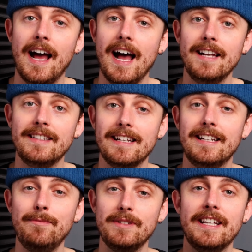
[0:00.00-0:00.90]
and in
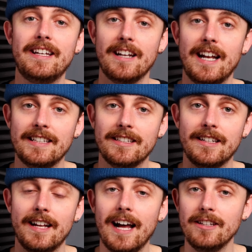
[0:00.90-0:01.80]
this particular
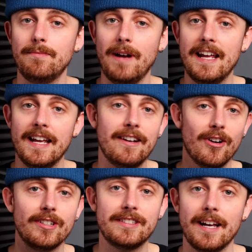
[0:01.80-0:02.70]
lesson, how to play in
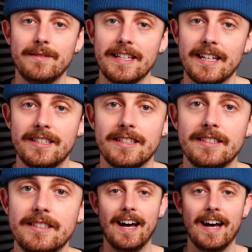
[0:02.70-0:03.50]
odd time signatures.